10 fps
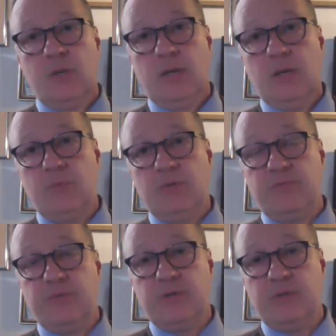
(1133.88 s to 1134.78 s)
and
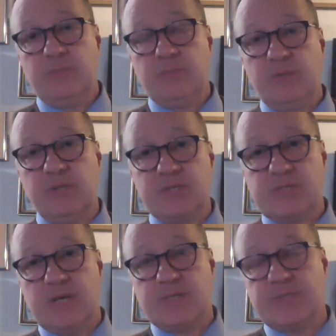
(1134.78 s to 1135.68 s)
we've uh, been
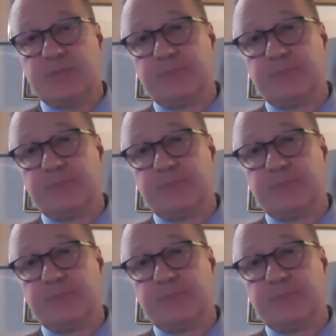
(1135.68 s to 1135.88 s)
politicizing